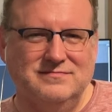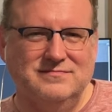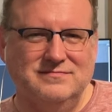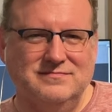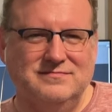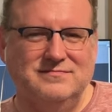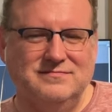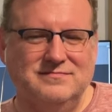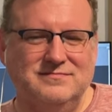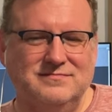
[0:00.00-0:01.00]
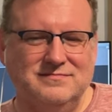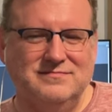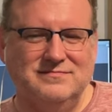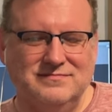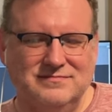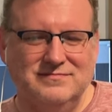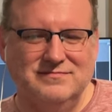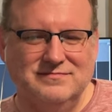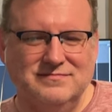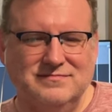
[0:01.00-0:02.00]

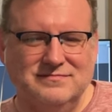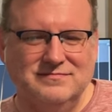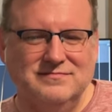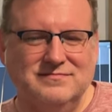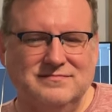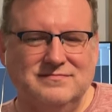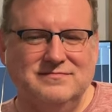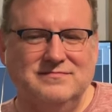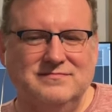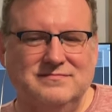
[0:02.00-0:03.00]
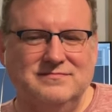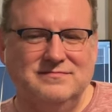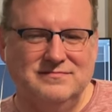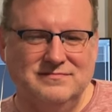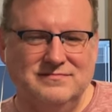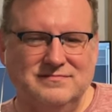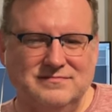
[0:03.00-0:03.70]
The person shown says nothing.